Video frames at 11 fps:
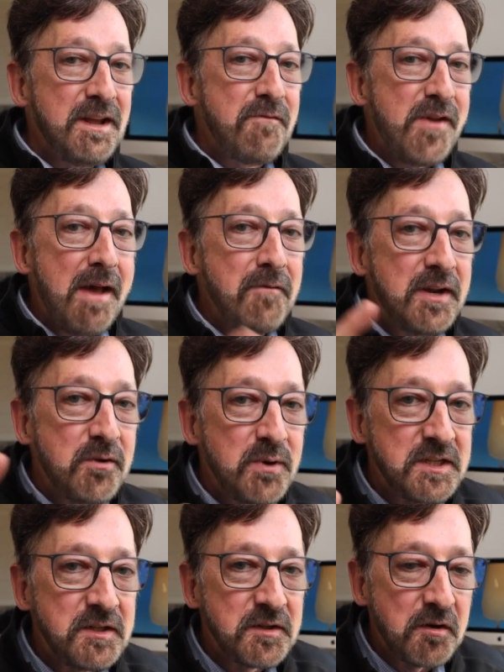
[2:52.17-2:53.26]
If you have any
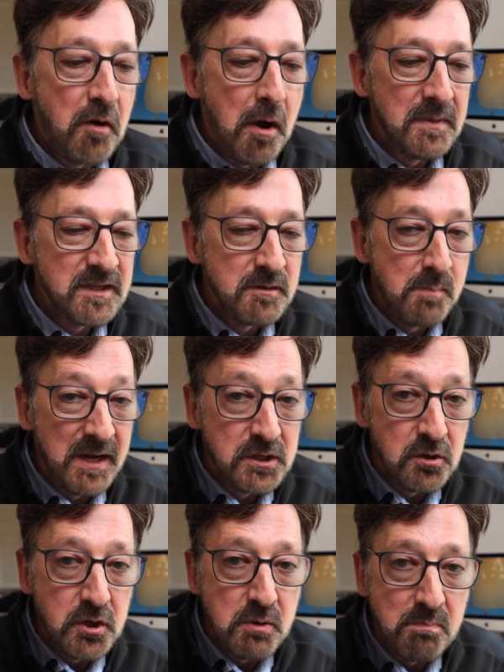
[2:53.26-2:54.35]
questions or comments, make
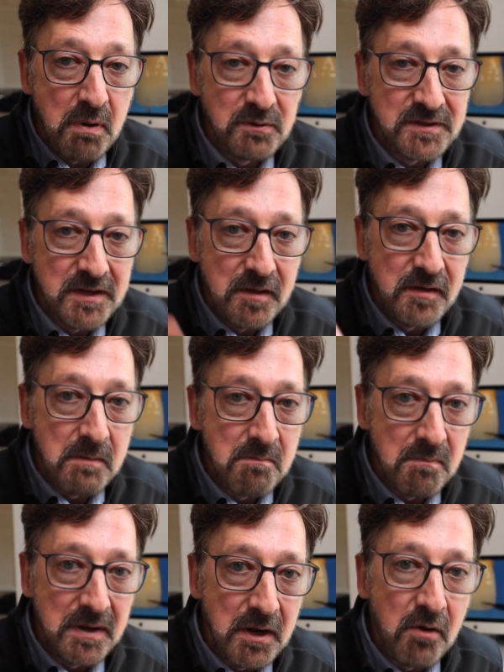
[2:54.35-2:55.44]
sure you post
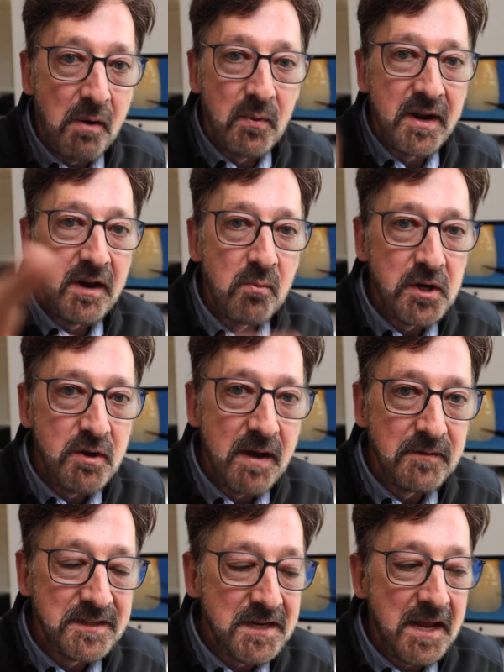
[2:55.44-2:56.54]
them below. I want to hear what you
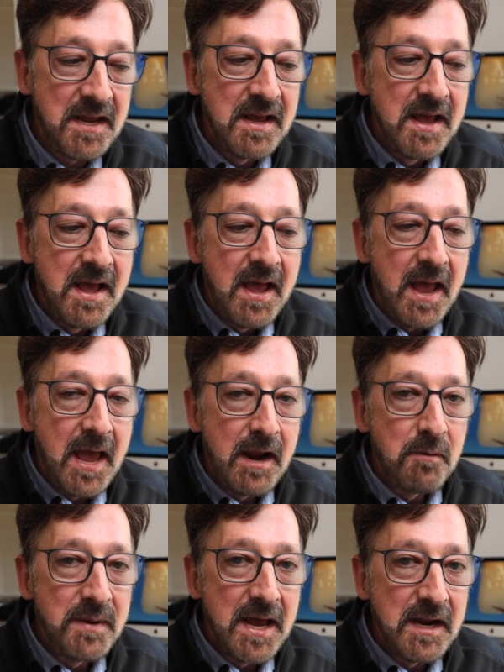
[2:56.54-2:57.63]
have to say, and
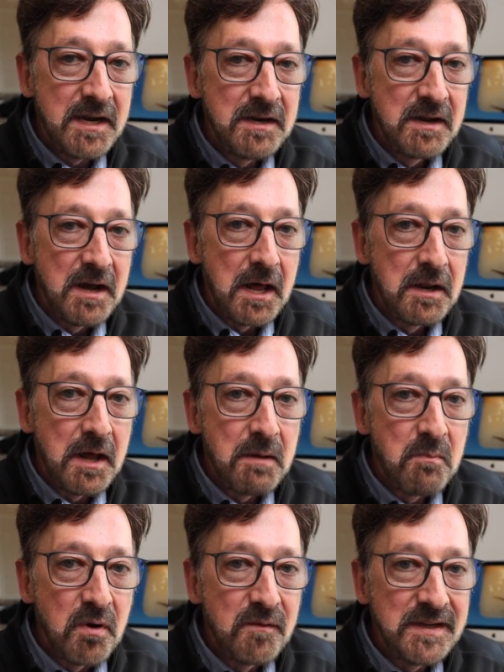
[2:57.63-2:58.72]
I'll be adding a lot
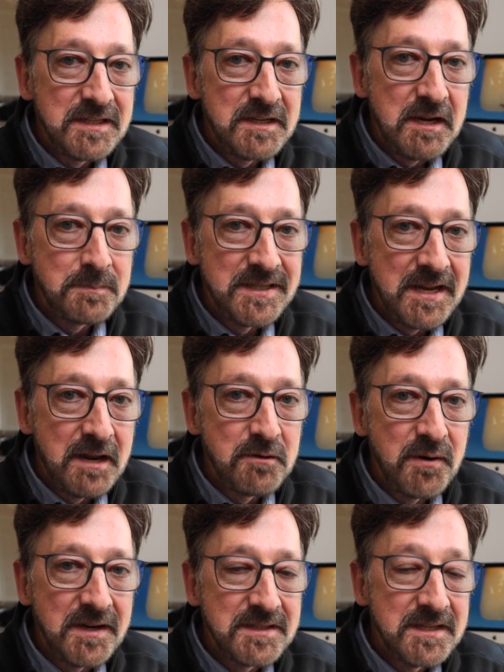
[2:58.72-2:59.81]
more of these tips and
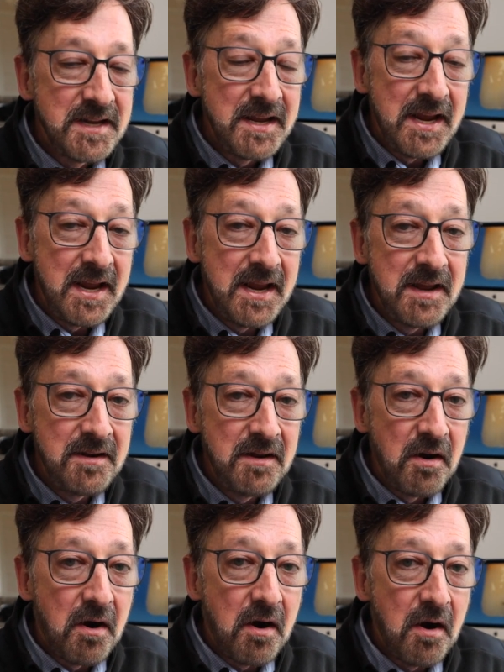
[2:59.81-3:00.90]
tricks in
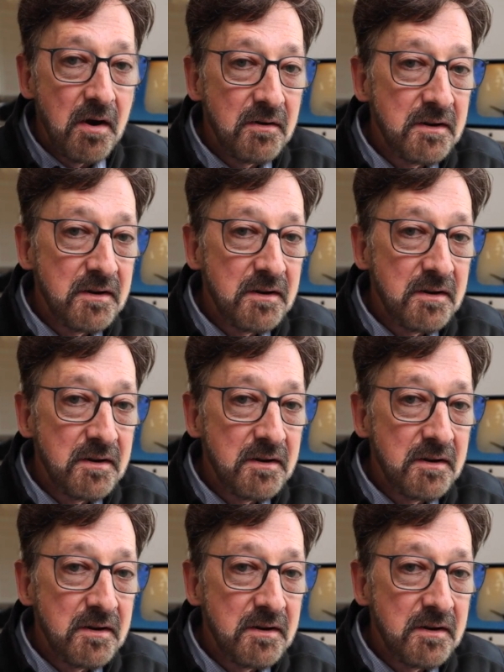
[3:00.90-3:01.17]
our